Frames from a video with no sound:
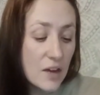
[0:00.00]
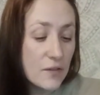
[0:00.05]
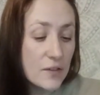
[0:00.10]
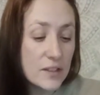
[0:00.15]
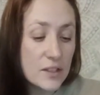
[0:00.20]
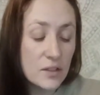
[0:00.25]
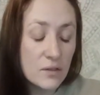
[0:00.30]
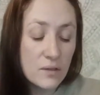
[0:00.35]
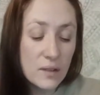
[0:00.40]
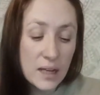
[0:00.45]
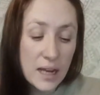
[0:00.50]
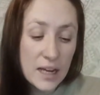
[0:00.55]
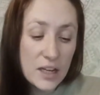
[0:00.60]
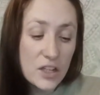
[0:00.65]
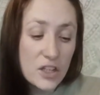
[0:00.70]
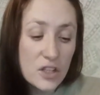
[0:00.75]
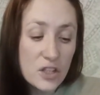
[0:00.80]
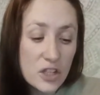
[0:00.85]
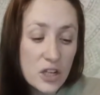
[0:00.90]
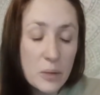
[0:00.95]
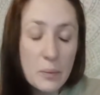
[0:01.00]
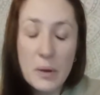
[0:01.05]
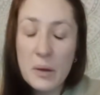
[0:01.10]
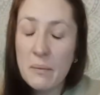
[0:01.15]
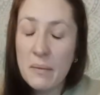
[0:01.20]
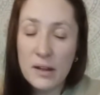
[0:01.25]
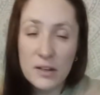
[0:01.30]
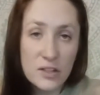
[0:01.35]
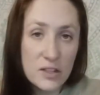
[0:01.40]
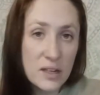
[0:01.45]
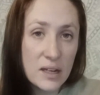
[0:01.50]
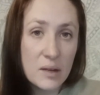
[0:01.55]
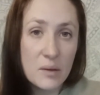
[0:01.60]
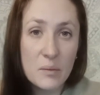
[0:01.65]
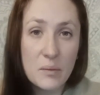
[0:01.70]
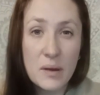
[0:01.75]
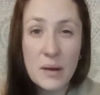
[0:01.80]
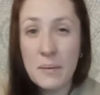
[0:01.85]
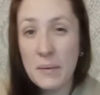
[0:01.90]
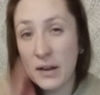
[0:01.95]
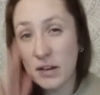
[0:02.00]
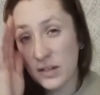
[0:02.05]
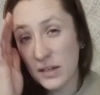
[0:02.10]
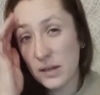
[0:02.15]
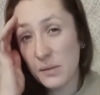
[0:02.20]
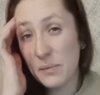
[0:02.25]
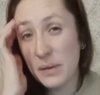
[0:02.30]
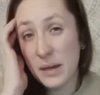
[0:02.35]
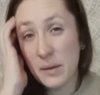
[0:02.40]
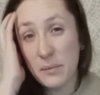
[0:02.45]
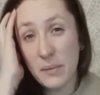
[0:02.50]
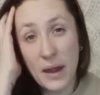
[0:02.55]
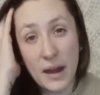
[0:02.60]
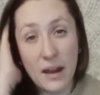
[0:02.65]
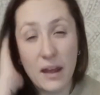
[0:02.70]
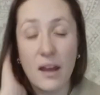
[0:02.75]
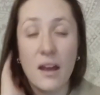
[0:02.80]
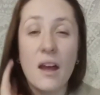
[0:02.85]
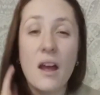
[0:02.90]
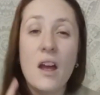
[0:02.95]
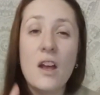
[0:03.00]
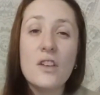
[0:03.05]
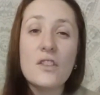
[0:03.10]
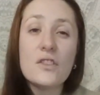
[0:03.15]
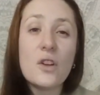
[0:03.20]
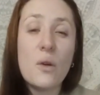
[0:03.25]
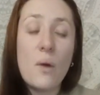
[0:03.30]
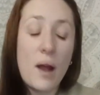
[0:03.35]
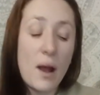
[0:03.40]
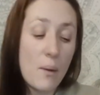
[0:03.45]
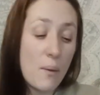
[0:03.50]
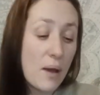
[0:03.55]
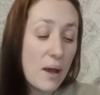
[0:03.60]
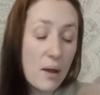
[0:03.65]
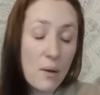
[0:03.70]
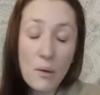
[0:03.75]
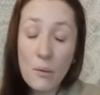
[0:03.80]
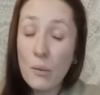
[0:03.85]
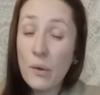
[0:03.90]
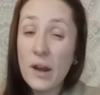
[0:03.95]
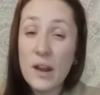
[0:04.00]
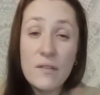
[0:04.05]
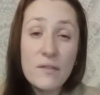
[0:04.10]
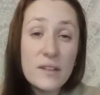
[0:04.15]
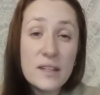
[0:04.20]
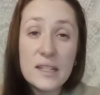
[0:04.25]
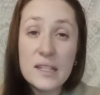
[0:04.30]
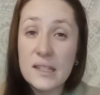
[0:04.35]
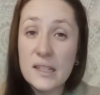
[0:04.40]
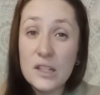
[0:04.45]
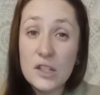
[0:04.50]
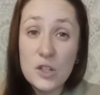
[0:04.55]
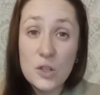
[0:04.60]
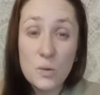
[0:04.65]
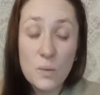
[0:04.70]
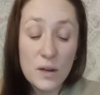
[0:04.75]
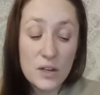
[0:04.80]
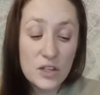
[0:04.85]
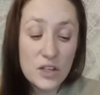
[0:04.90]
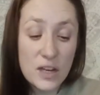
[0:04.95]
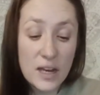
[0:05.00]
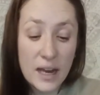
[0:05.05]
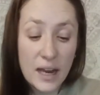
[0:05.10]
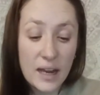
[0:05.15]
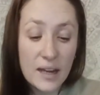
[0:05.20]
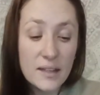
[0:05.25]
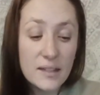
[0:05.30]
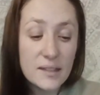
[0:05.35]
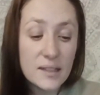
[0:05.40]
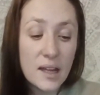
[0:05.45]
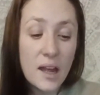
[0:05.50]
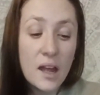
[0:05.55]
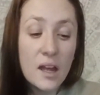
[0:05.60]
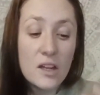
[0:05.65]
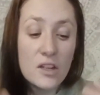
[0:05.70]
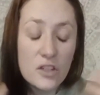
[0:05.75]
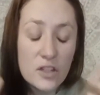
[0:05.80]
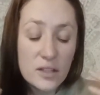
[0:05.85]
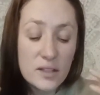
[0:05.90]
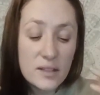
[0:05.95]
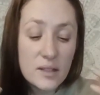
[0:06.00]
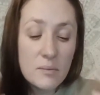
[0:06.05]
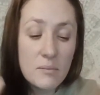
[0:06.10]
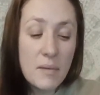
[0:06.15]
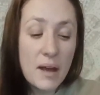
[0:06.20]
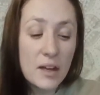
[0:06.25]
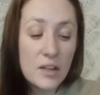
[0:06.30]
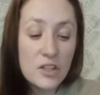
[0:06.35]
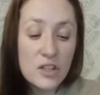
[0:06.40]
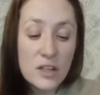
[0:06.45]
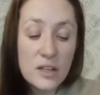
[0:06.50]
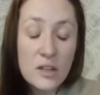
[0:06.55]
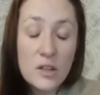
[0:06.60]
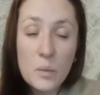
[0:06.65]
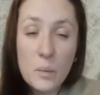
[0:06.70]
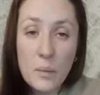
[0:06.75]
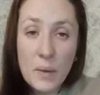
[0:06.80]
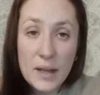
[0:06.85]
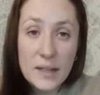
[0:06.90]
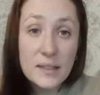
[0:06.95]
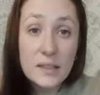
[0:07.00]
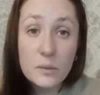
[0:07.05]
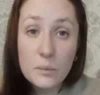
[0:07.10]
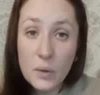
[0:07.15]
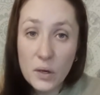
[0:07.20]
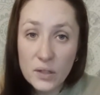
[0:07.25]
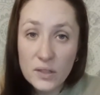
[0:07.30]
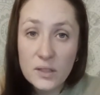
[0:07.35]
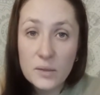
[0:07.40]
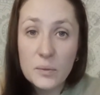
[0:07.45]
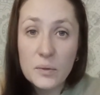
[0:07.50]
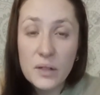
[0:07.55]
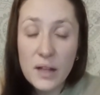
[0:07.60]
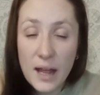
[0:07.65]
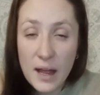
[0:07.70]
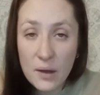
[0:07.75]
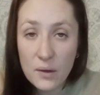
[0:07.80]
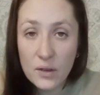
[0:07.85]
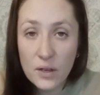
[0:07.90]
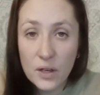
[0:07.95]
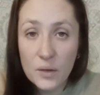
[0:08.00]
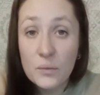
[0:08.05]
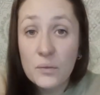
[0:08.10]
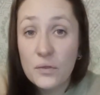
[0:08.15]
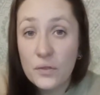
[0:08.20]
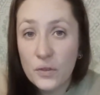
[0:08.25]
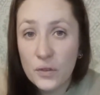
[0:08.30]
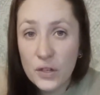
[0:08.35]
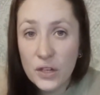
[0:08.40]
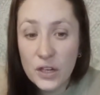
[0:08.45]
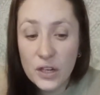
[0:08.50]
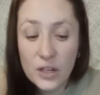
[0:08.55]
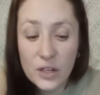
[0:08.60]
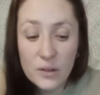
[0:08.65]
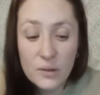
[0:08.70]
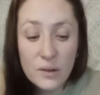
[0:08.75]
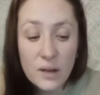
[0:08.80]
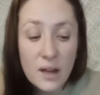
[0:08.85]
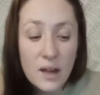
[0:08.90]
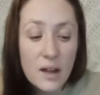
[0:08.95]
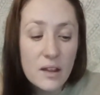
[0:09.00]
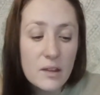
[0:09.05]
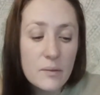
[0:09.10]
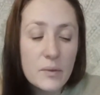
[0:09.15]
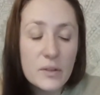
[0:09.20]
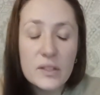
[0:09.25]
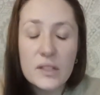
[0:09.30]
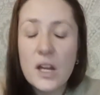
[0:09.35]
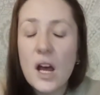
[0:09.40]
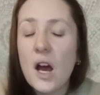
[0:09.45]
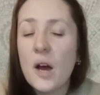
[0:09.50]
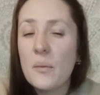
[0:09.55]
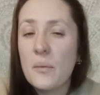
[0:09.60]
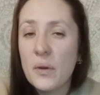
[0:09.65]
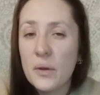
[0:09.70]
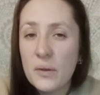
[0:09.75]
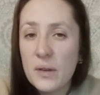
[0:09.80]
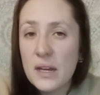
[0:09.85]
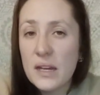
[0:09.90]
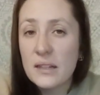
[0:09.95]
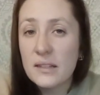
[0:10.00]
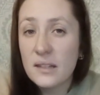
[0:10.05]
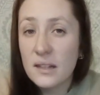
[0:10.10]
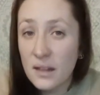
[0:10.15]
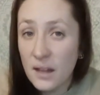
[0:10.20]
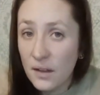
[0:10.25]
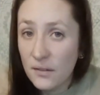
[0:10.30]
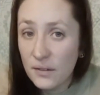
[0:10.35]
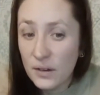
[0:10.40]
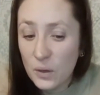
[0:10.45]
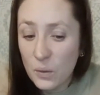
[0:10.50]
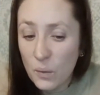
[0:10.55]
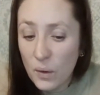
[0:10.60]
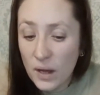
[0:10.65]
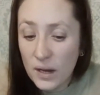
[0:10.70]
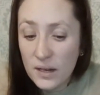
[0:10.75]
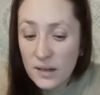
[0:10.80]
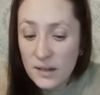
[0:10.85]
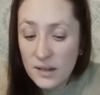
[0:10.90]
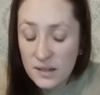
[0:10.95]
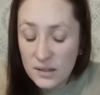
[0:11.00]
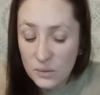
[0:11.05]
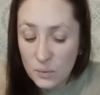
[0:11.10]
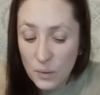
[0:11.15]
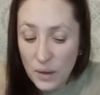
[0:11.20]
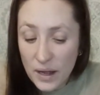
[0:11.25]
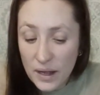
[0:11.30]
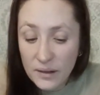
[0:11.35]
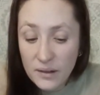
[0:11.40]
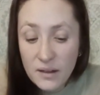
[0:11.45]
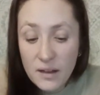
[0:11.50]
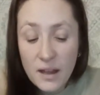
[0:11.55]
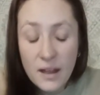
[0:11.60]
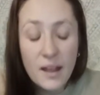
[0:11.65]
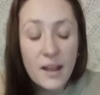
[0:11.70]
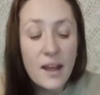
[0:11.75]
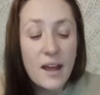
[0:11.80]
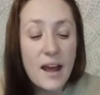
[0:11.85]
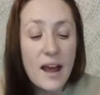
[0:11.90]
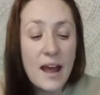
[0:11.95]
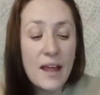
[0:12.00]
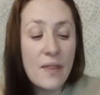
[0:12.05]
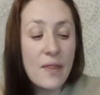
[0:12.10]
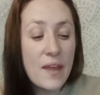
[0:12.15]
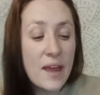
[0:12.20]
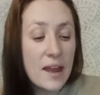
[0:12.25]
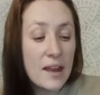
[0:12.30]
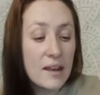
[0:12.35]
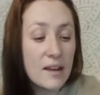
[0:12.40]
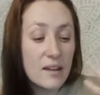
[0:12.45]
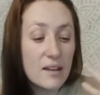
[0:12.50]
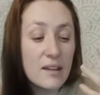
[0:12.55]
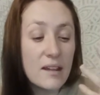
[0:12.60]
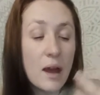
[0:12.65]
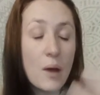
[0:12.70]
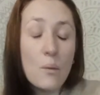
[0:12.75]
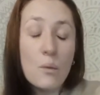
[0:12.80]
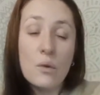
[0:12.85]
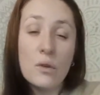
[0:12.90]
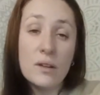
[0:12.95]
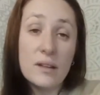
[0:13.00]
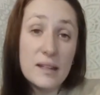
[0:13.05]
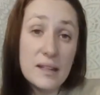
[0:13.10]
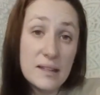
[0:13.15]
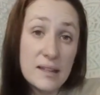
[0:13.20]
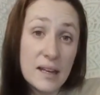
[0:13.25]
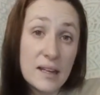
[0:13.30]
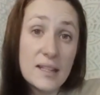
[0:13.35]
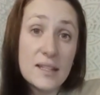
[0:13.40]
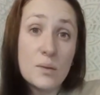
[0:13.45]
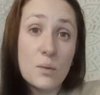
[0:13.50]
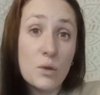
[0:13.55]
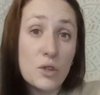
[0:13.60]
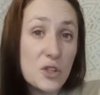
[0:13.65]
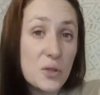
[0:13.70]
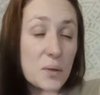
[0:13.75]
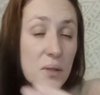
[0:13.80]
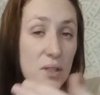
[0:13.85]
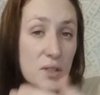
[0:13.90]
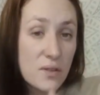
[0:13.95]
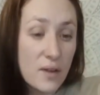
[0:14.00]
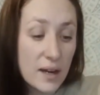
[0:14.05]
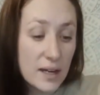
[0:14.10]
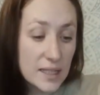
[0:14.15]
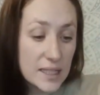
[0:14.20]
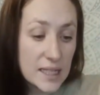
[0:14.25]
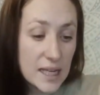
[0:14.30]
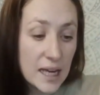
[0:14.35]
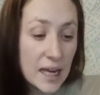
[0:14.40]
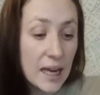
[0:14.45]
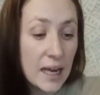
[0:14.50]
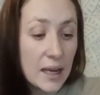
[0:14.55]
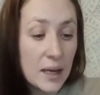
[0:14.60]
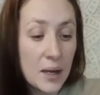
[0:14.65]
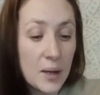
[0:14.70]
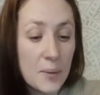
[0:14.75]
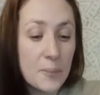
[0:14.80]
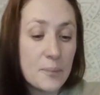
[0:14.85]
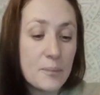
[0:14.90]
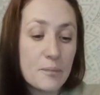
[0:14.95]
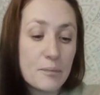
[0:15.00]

If it's a relationship, imagine it imagine it being better. So how whatever the situation is, just imagine the best possible outcome for you, the most harmonious and loving one as well, and then that will that's what you attract in.